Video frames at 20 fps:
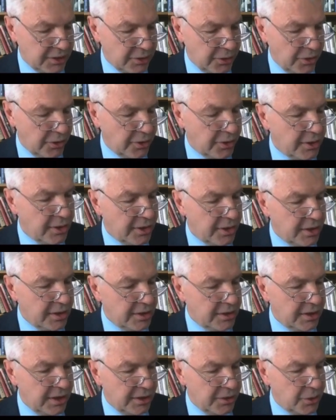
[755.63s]
is the
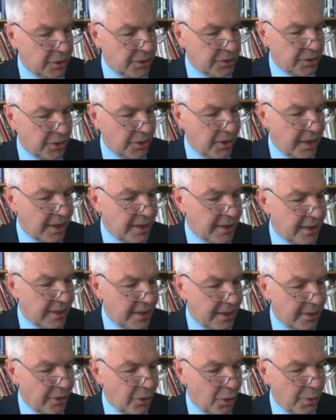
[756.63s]
situation.
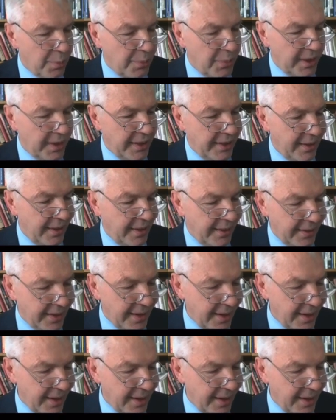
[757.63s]
I hope I